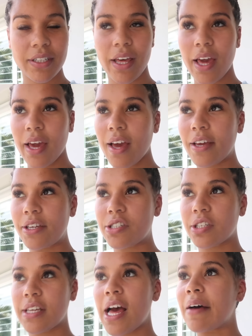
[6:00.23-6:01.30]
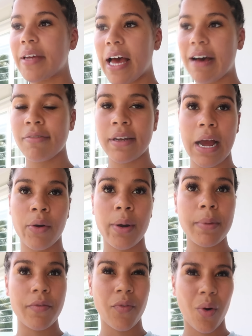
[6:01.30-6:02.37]
the day. I usually have it half an hour
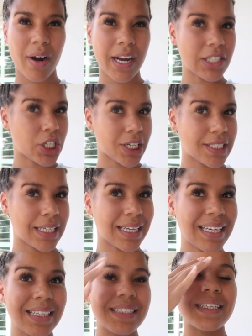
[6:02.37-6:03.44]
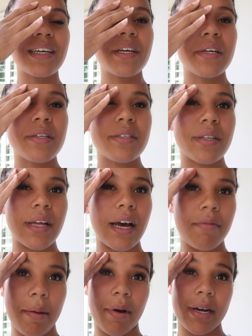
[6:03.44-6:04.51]
before I start to eat so
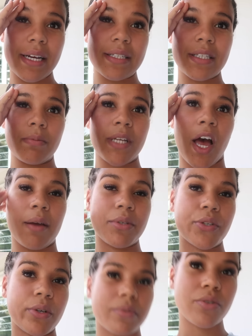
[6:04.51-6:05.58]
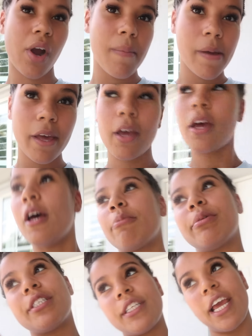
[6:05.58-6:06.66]
that my body has some time to absorb it.
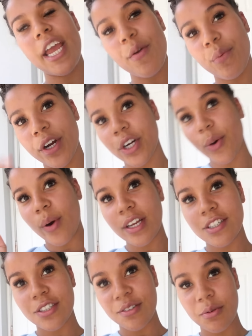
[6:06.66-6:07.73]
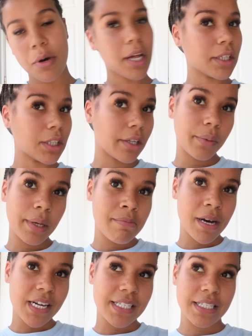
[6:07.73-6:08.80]
But today we are going to Louis
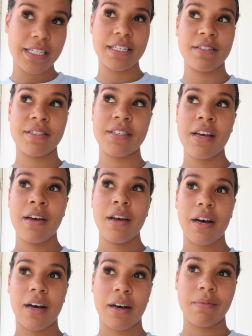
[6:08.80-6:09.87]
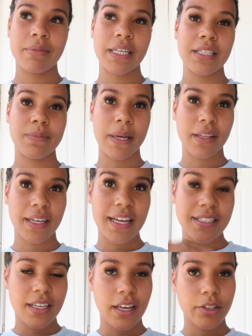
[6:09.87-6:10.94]
Bossy's because Bentley
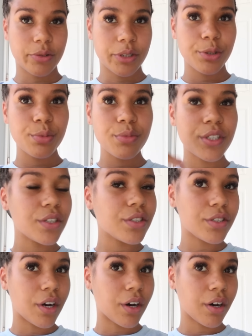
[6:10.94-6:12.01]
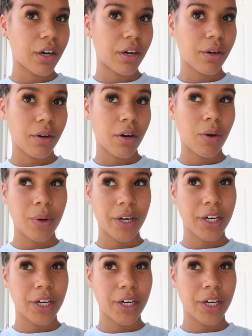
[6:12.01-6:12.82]
has to get groomed, so we're